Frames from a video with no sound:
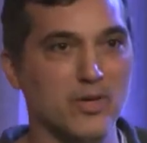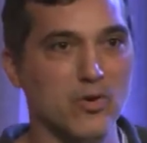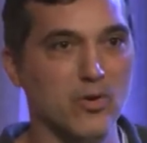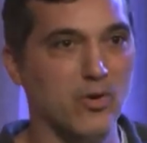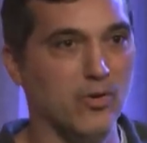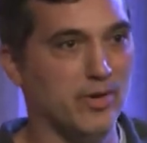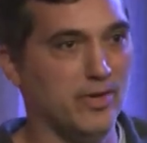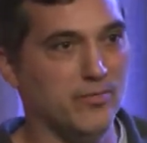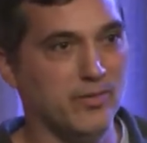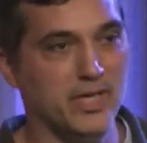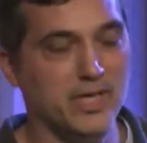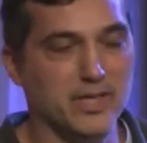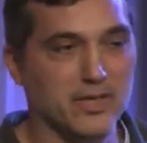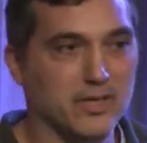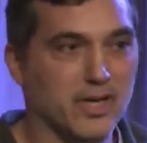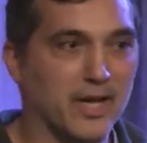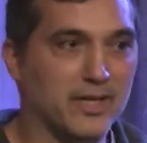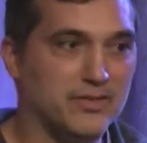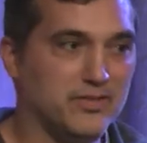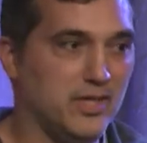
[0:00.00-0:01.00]
gold and we hit
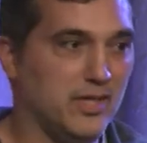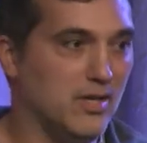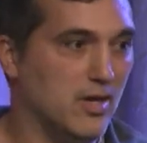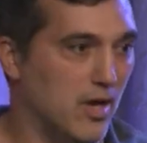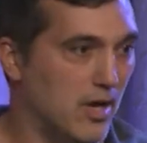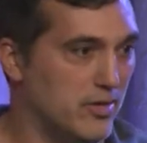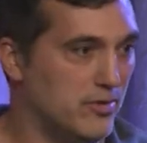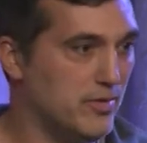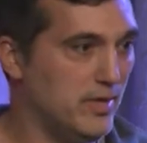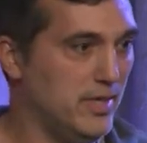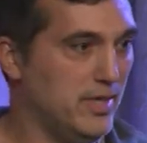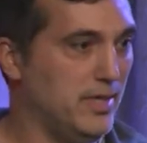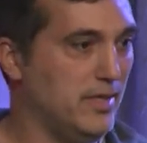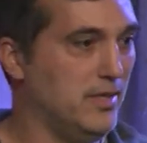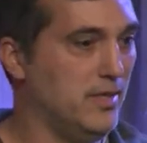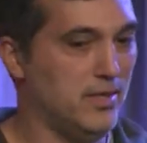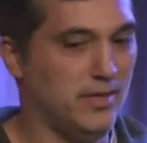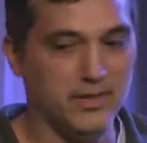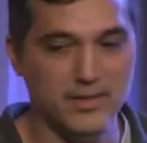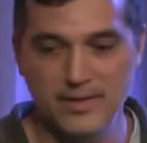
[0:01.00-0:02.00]
1,900 and
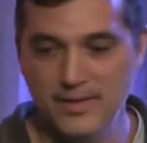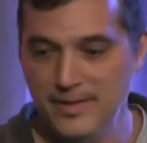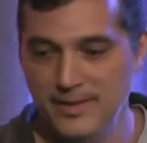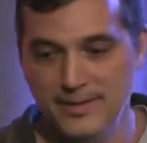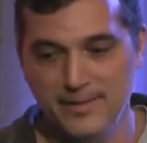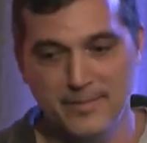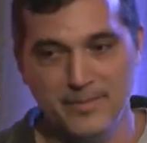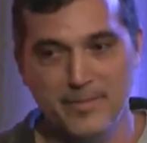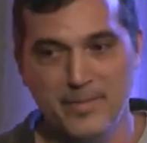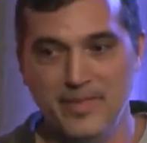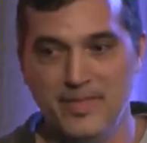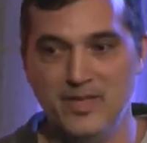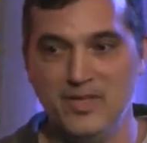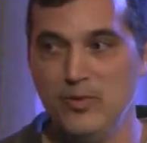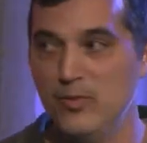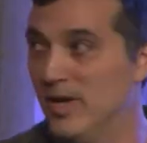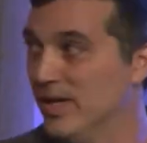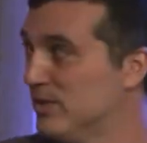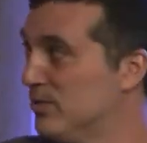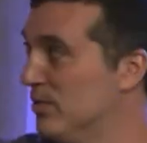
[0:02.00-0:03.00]
the
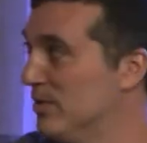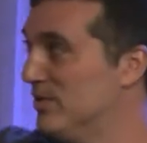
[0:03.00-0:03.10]
U.S.